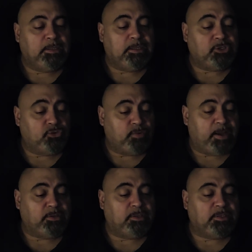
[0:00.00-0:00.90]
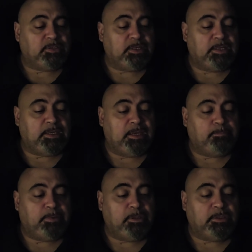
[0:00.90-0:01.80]
They surrounded the city and
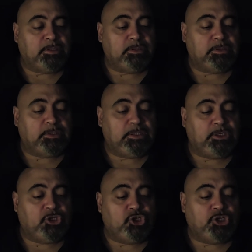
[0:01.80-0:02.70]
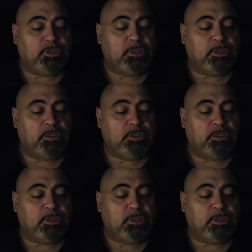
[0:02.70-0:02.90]
built a siege